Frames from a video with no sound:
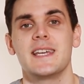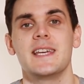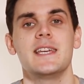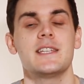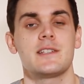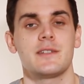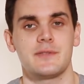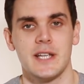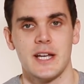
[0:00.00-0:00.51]

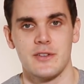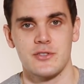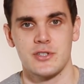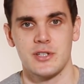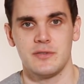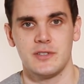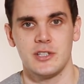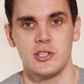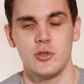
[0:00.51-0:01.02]
ease of
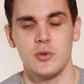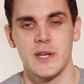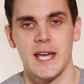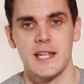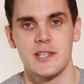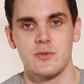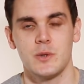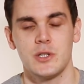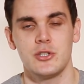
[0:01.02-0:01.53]
downshifting you
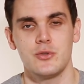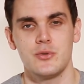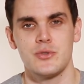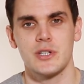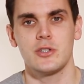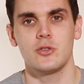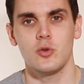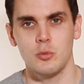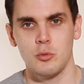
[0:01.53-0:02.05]
get when
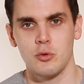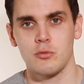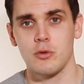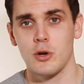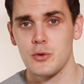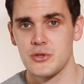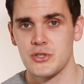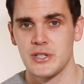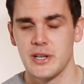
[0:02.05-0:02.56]
using normal
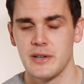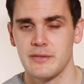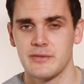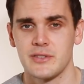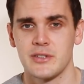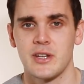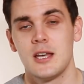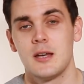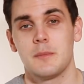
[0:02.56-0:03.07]
road
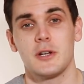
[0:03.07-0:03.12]
shift.